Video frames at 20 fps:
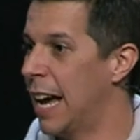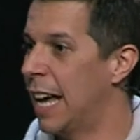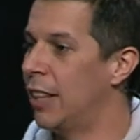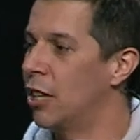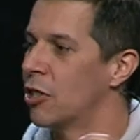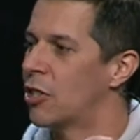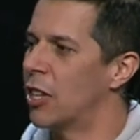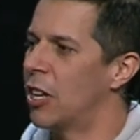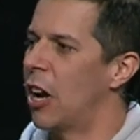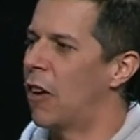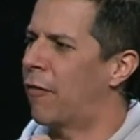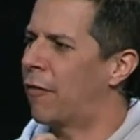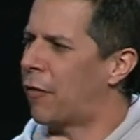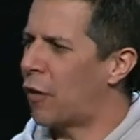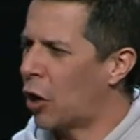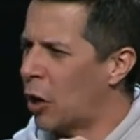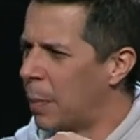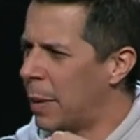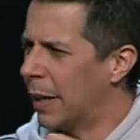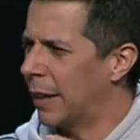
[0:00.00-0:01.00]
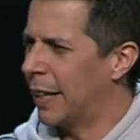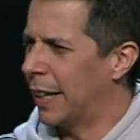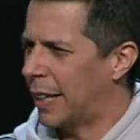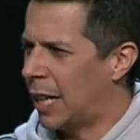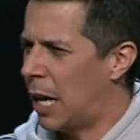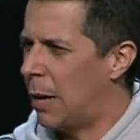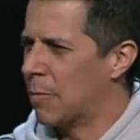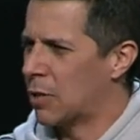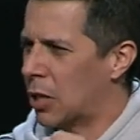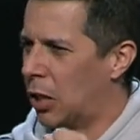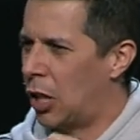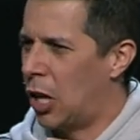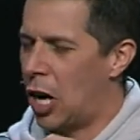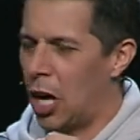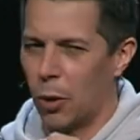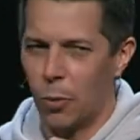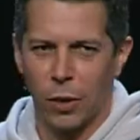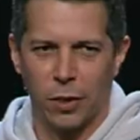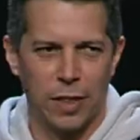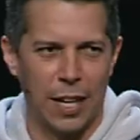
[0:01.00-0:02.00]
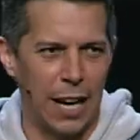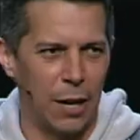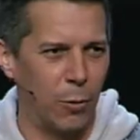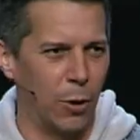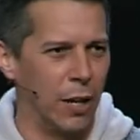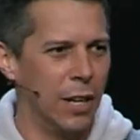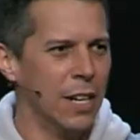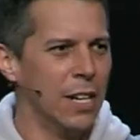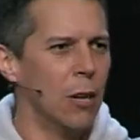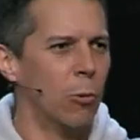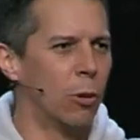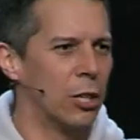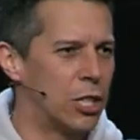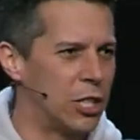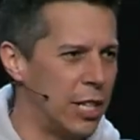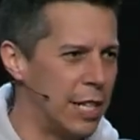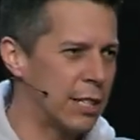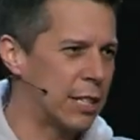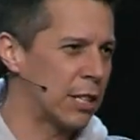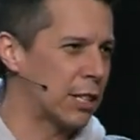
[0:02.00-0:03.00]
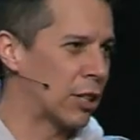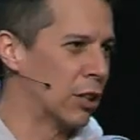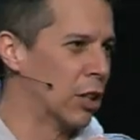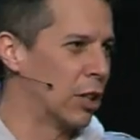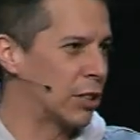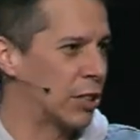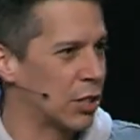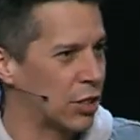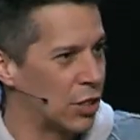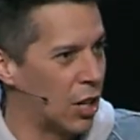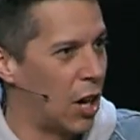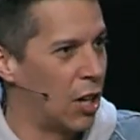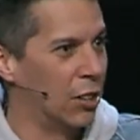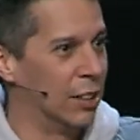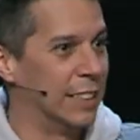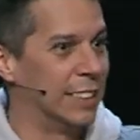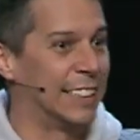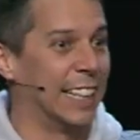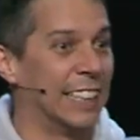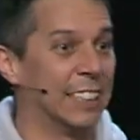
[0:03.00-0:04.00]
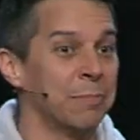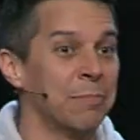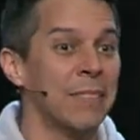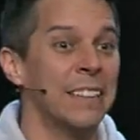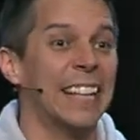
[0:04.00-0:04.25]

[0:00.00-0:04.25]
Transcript: And there's an affirming that comes along with that where Jesus looks at Saul and says,